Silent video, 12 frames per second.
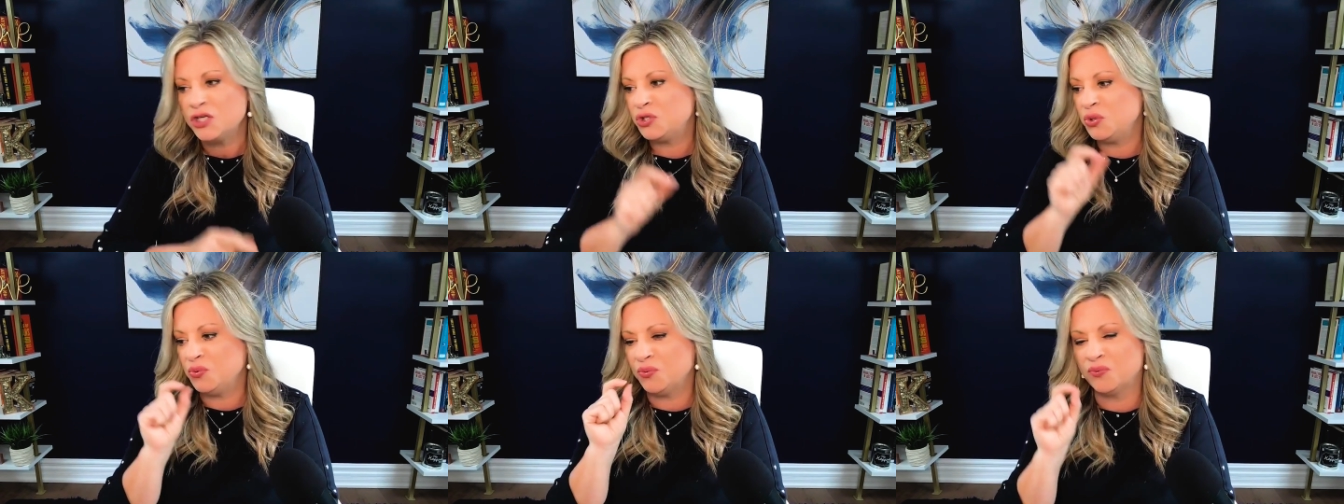
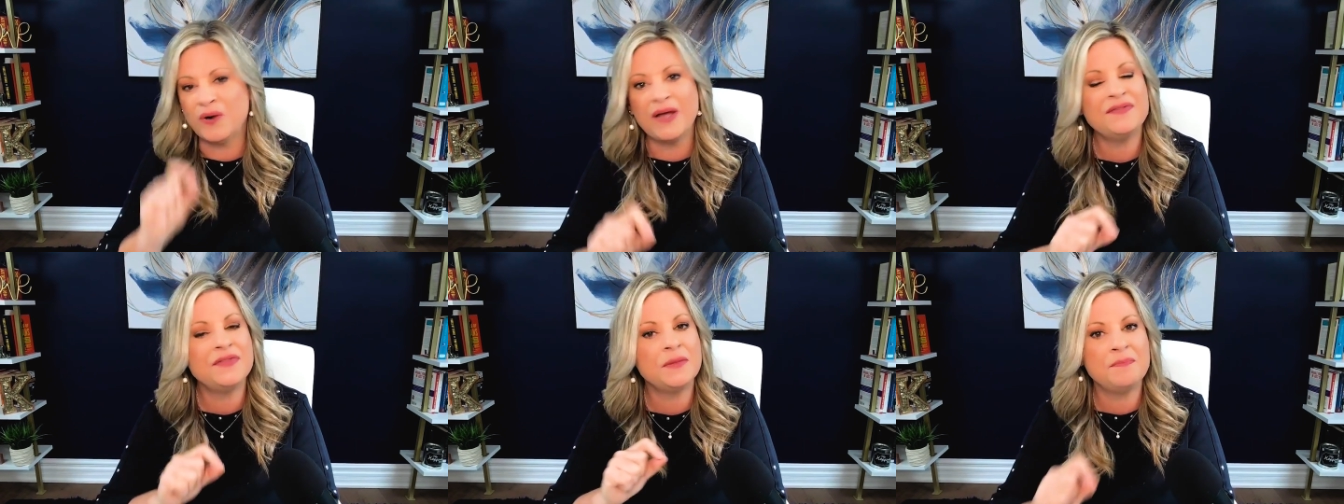to
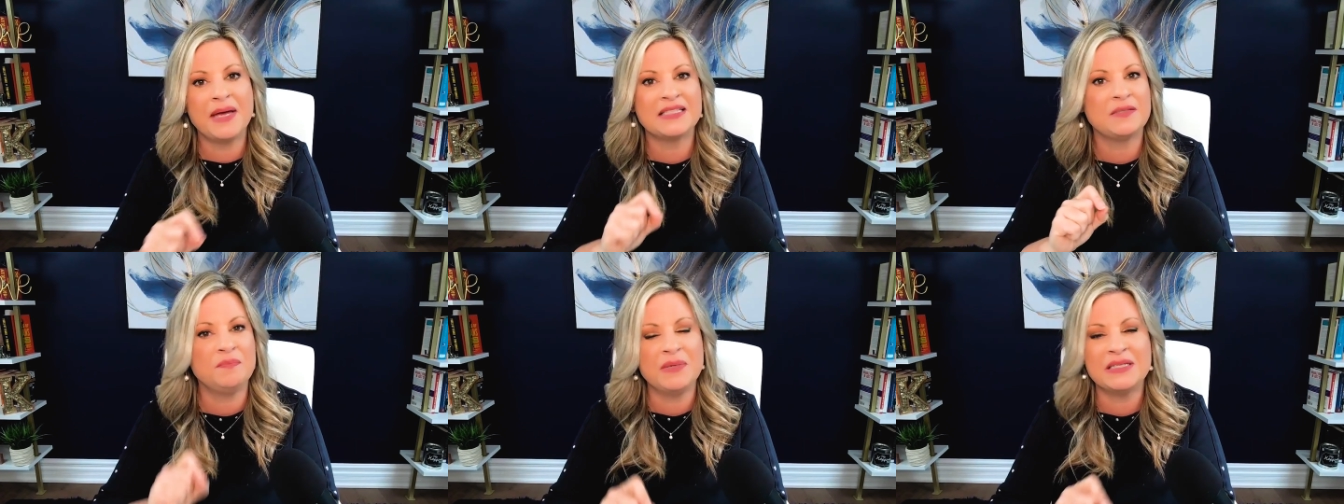run the
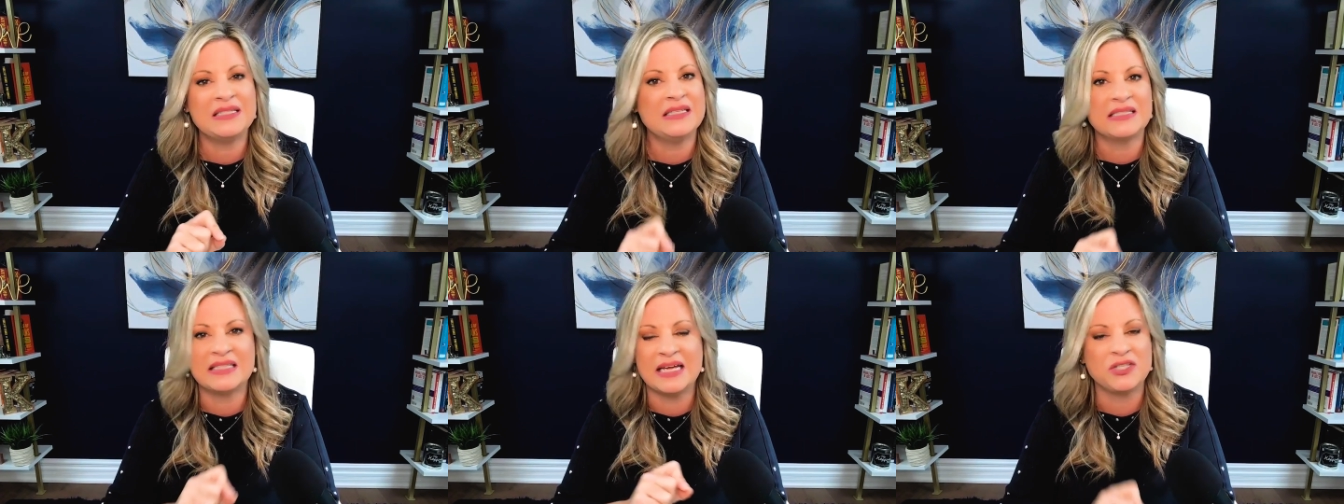best
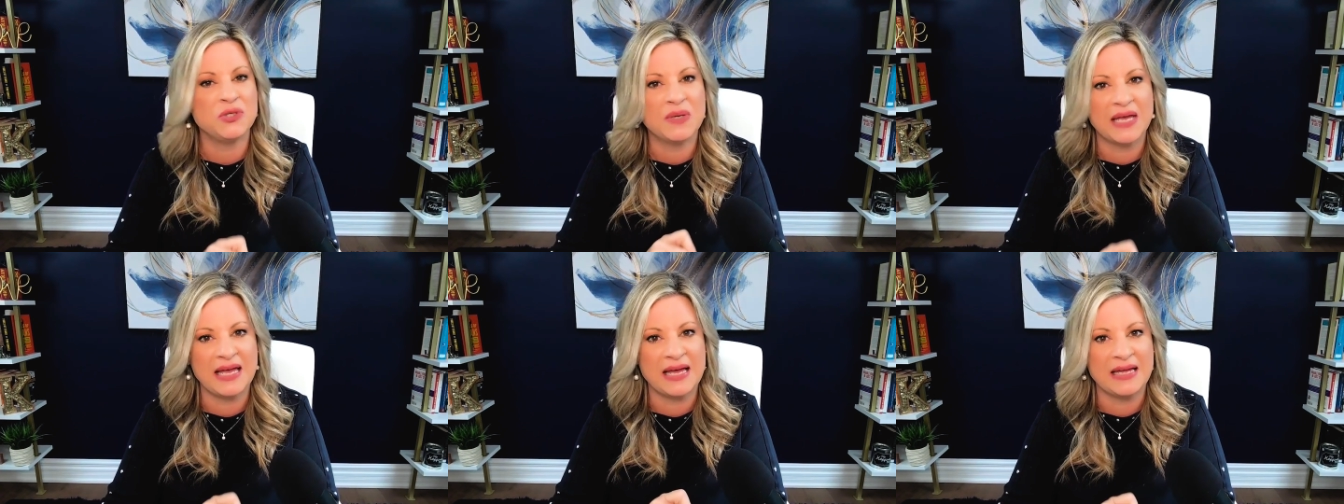business that you
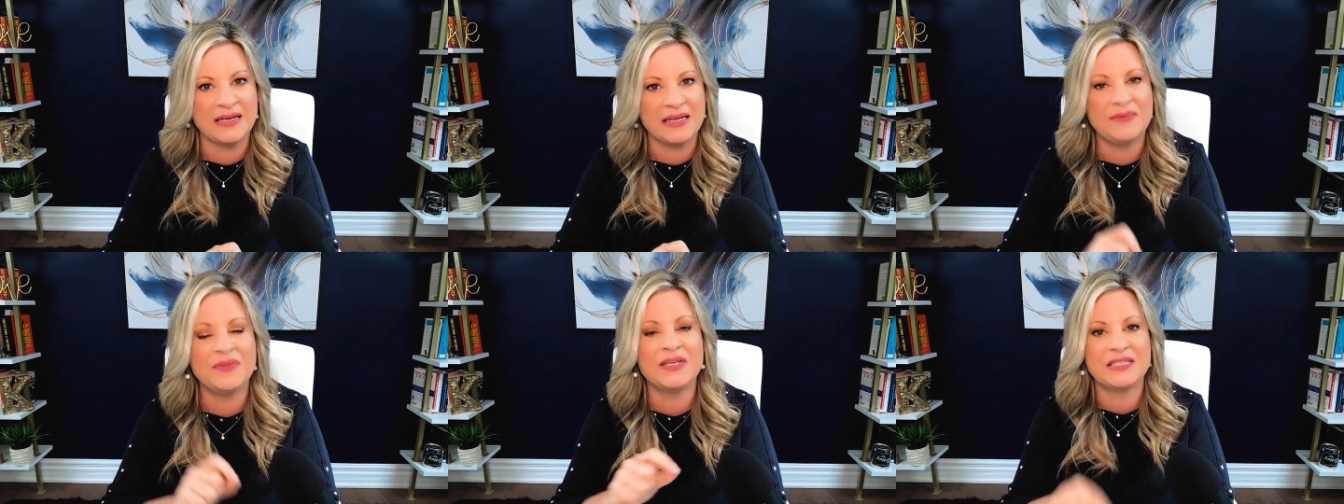can
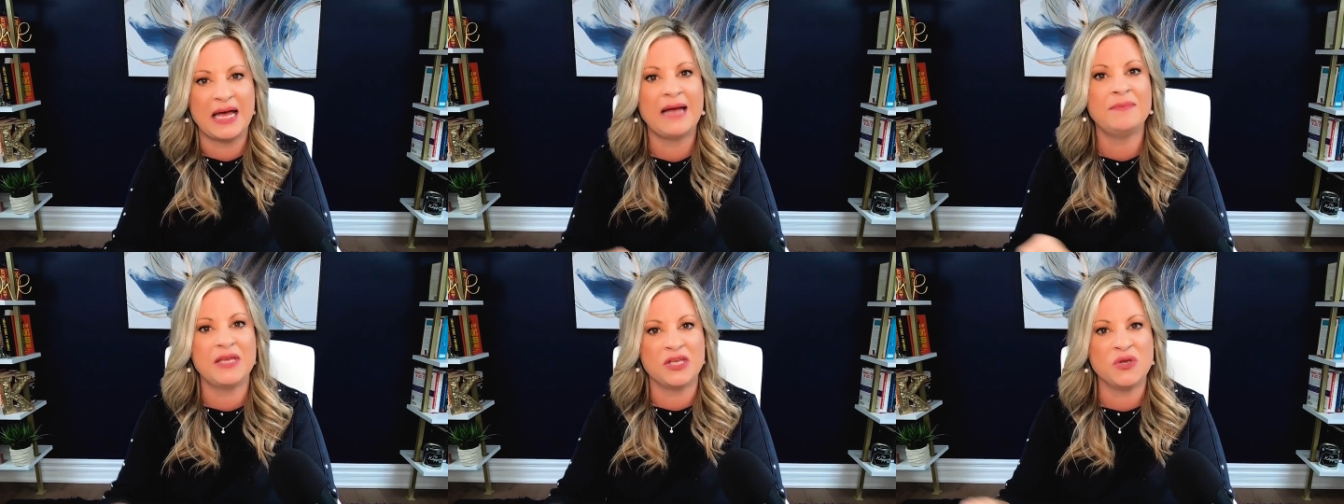in the
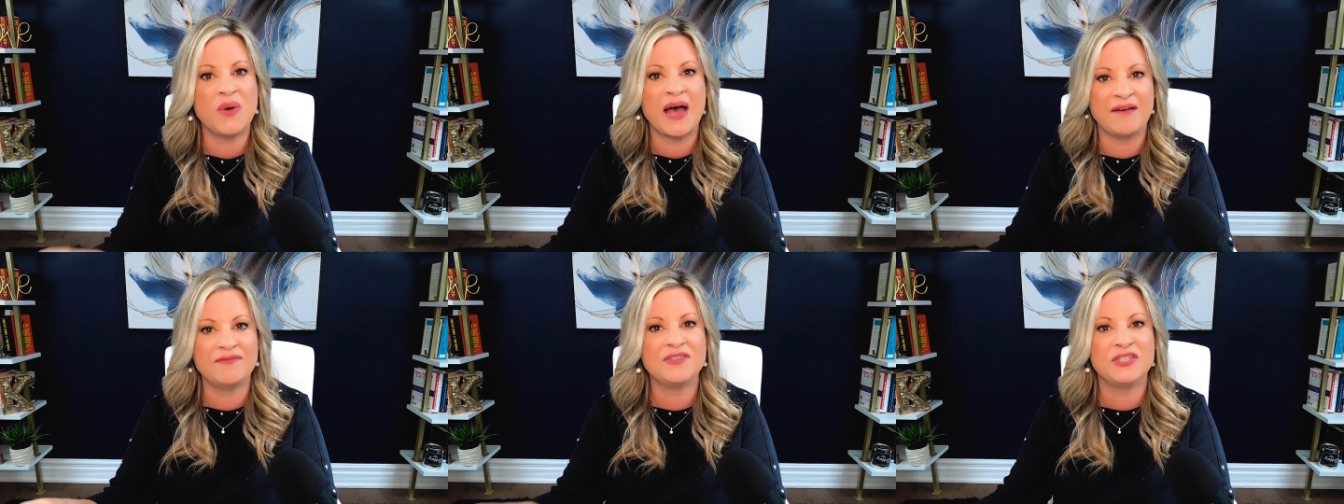time that you
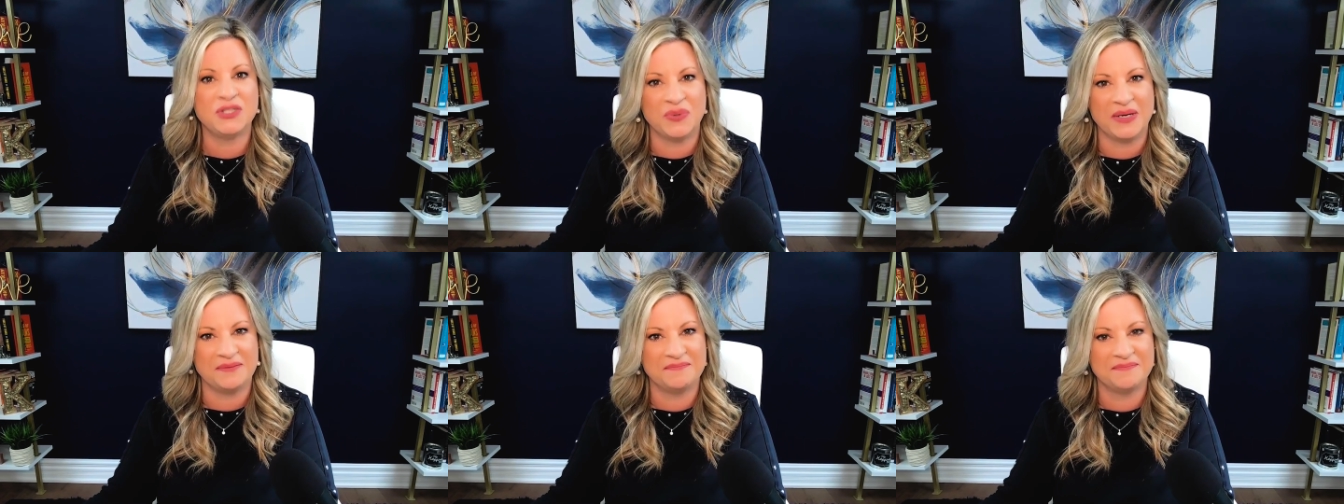have to
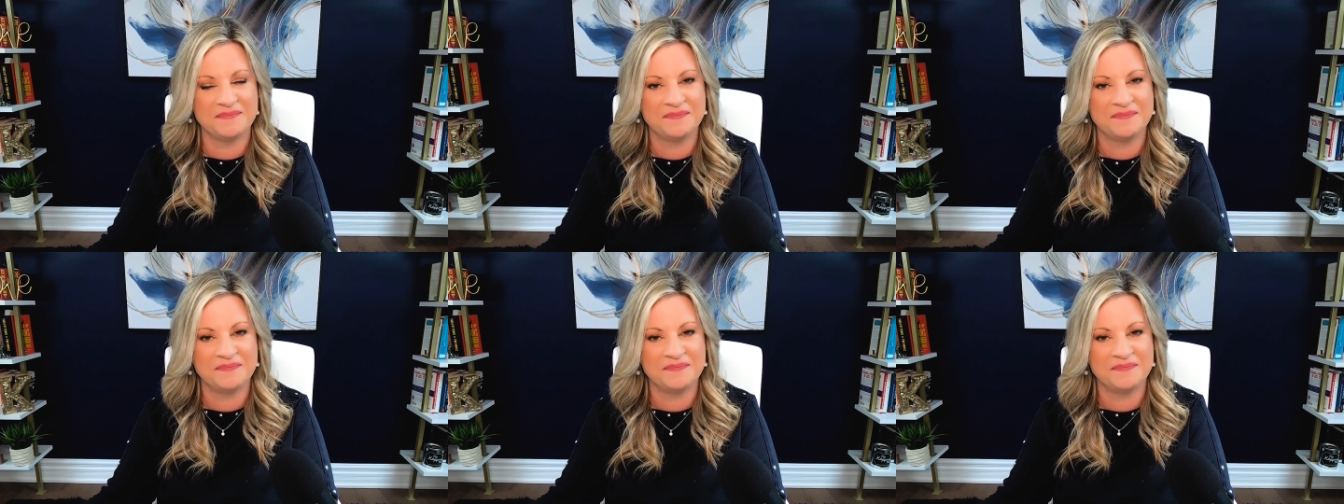do it.